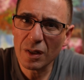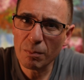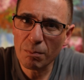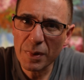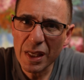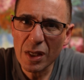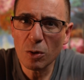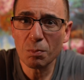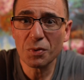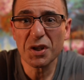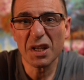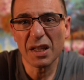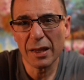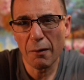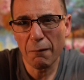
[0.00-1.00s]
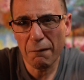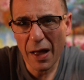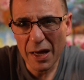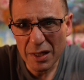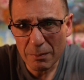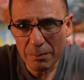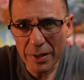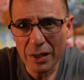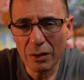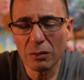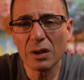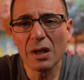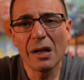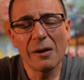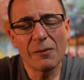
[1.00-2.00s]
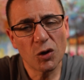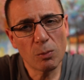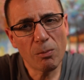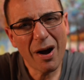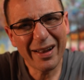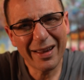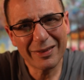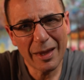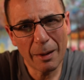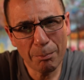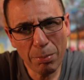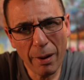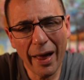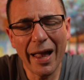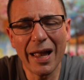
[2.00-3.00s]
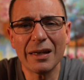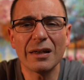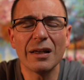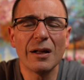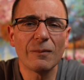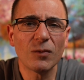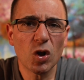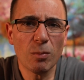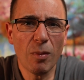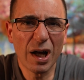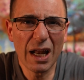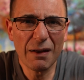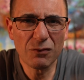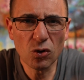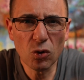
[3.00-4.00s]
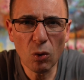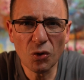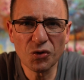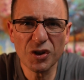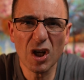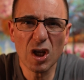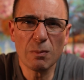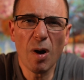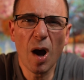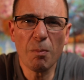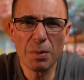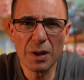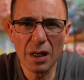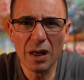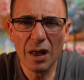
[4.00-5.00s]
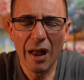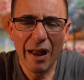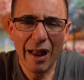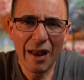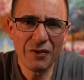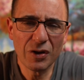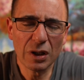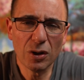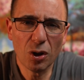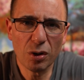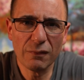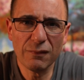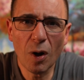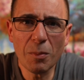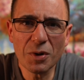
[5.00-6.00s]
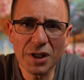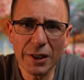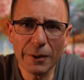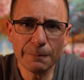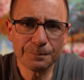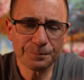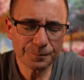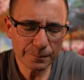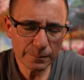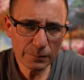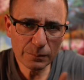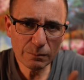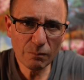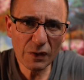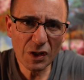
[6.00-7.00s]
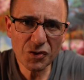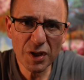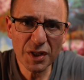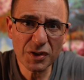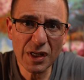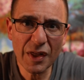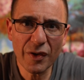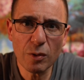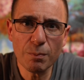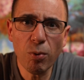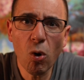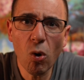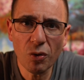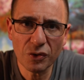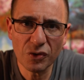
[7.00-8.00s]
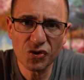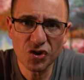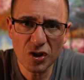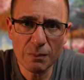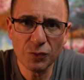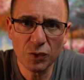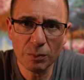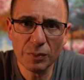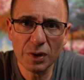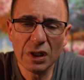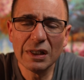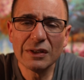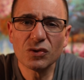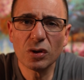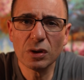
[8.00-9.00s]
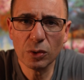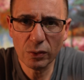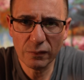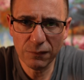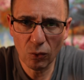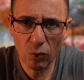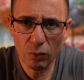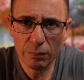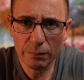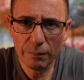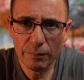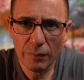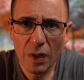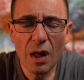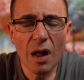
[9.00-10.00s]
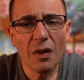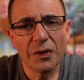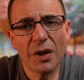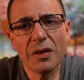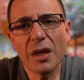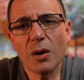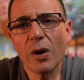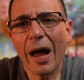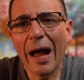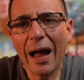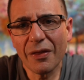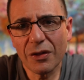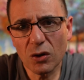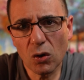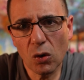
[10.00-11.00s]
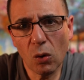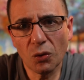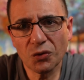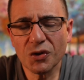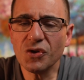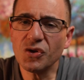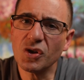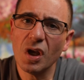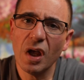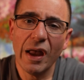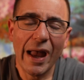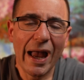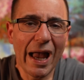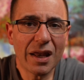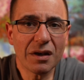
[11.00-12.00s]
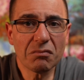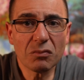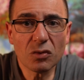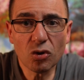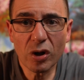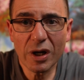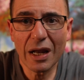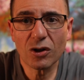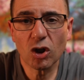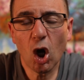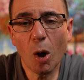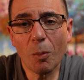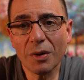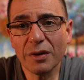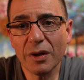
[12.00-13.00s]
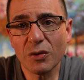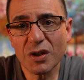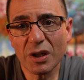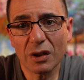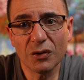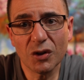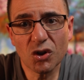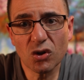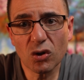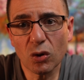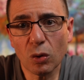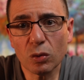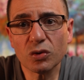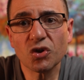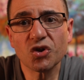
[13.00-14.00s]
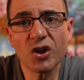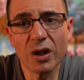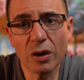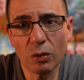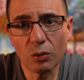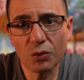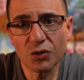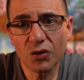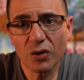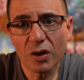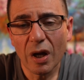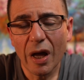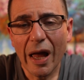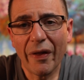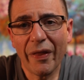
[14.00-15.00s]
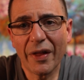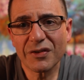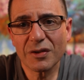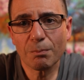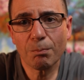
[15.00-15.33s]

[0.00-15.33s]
a meal, particularly a fatty meal? You might get that pain. You might have nausea. You might be having a lot of vomiting. So that's another important symptom to look for. Then there are other causes, and not uncommon. There is a condition called shingles, and that's